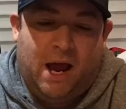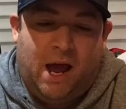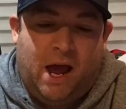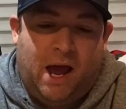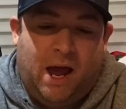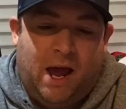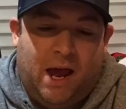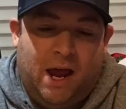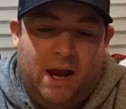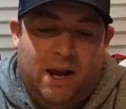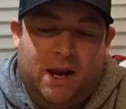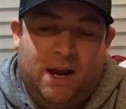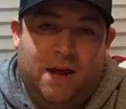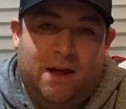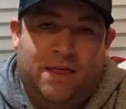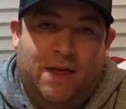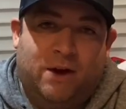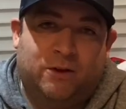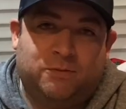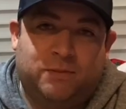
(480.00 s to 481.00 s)
and
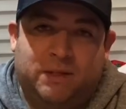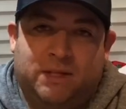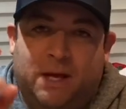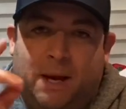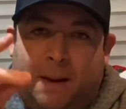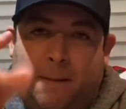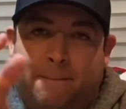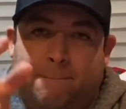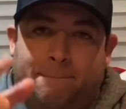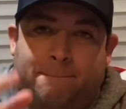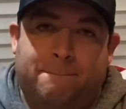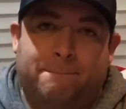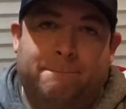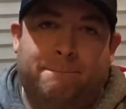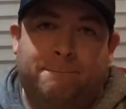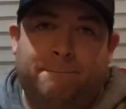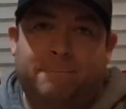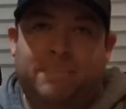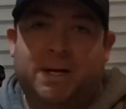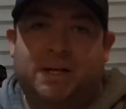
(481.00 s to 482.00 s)
that was my take.
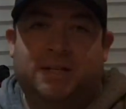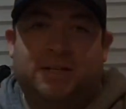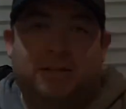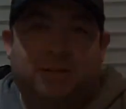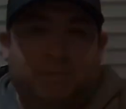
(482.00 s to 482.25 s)
Peace.